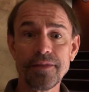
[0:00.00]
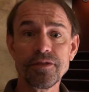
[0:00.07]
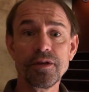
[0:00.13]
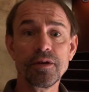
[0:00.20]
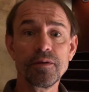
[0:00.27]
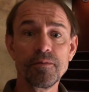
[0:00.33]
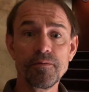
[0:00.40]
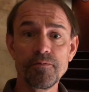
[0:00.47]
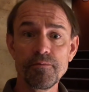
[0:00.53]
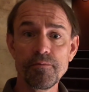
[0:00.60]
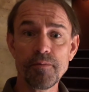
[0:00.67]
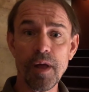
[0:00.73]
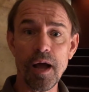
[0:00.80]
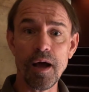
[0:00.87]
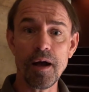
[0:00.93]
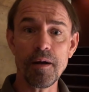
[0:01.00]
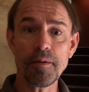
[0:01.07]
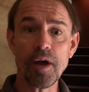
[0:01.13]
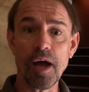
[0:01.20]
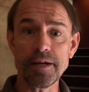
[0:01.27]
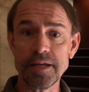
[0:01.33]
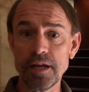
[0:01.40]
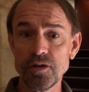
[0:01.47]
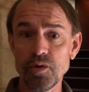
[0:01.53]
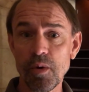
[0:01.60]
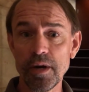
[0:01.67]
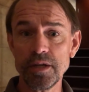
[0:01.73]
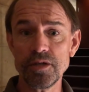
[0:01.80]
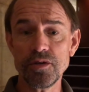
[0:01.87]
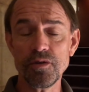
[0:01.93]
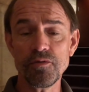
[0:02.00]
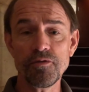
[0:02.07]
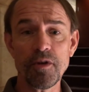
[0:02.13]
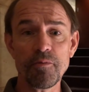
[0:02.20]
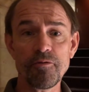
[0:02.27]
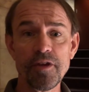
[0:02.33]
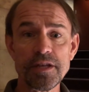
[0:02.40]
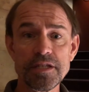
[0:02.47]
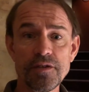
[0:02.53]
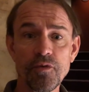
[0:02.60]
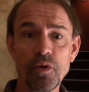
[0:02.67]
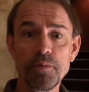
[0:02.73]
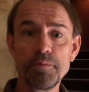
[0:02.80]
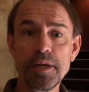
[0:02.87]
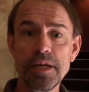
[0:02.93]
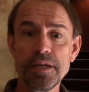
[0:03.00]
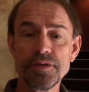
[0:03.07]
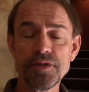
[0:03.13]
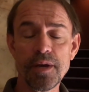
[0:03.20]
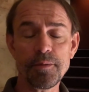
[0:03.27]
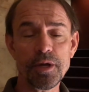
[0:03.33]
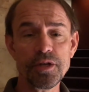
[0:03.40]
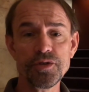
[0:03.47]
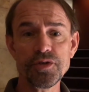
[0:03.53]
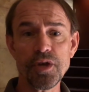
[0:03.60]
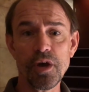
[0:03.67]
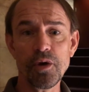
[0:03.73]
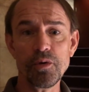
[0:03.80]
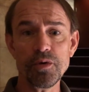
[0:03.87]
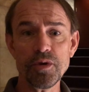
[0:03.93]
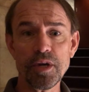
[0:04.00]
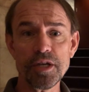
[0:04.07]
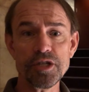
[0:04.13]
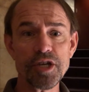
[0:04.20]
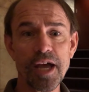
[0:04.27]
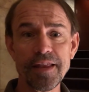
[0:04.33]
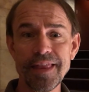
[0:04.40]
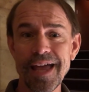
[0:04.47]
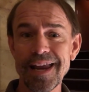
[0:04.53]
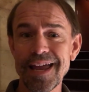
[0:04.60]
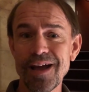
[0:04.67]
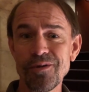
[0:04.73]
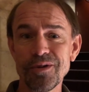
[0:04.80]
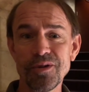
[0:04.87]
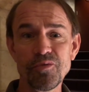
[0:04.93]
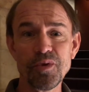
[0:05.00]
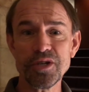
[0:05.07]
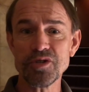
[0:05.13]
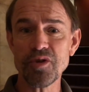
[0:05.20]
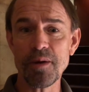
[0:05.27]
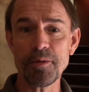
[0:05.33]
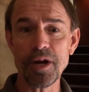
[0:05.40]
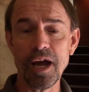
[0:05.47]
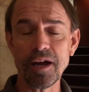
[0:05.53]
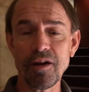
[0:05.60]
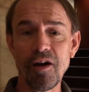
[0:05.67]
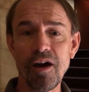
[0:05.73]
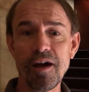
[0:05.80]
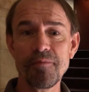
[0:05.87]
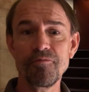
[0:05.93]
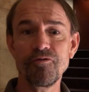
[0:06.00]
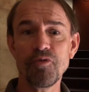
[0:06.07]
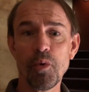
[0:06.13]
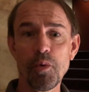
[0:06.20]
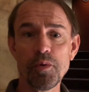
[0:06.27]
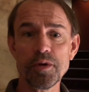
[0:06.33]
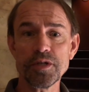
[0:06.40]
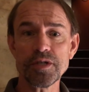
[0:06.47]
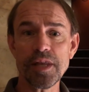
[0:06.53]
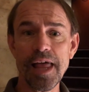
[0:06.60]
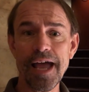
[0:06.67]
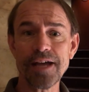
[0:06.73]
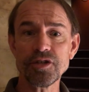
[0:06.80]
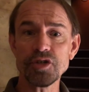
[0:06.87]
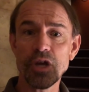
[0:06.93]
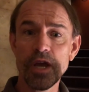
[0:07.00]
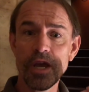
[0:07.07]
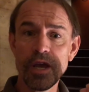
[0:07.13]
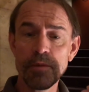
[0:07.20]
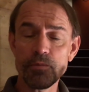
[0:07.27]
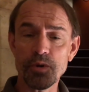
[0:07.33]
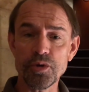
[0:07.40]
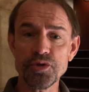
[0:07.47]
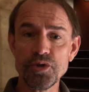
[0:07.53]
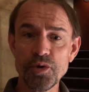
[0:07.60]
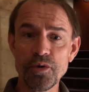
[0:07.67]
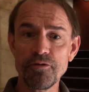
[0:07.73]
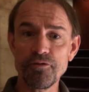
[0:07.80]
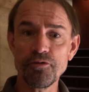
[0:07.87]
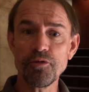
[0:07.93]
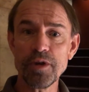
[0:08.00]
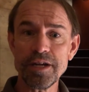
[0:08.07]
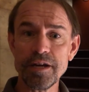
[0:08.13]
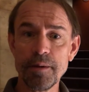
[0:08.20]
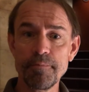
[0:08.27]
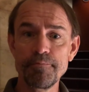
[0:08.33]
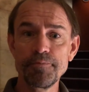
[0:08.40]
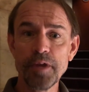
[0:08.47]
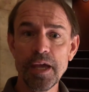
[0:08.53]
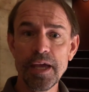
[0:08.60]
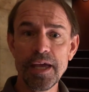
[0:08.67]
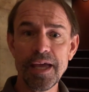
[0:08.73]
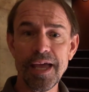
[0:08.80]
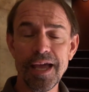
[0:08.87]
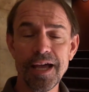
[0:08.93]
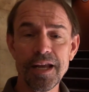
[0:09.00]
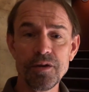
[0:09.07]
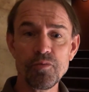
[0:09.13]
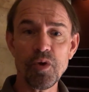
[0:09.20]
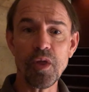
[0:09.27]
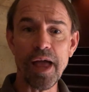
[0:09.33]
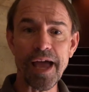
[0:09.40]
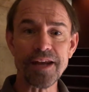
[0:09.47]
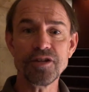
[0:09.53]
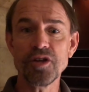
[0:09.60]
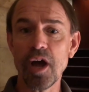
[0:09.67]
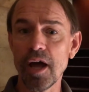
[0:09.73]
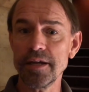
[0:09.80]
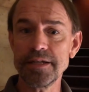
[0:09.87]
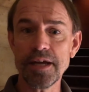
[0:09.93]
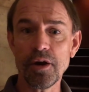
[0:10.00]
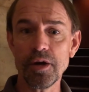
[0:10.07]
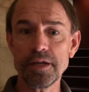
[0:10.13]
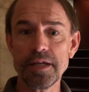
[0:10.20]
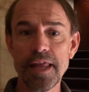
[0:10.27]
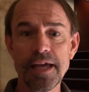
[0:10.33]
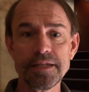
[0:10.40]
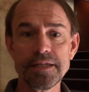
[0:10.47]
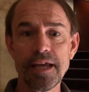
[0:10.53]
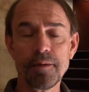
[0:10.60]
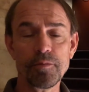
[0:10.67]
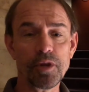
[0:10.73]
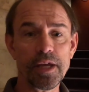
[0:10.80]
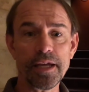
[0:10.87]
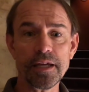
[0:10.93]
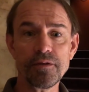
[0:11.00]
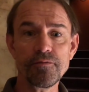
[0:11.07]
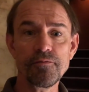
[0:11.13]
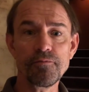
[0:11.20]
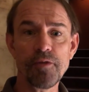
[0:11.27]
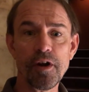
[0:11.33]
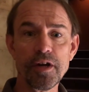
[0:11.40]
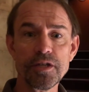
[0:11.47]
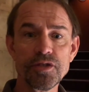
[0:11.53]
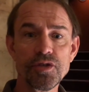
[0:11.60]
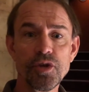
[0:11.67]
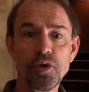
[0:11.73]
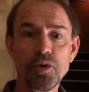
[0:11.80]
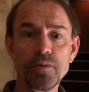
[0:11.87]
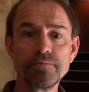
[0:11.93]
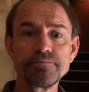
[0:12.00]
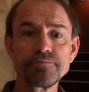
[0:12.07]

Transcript: the Content 22 Film Festival and Media Summit. So you can check that out at richdrama.com/Pursuit of Freedom. And we'll add Todd Terry to that same link very soon.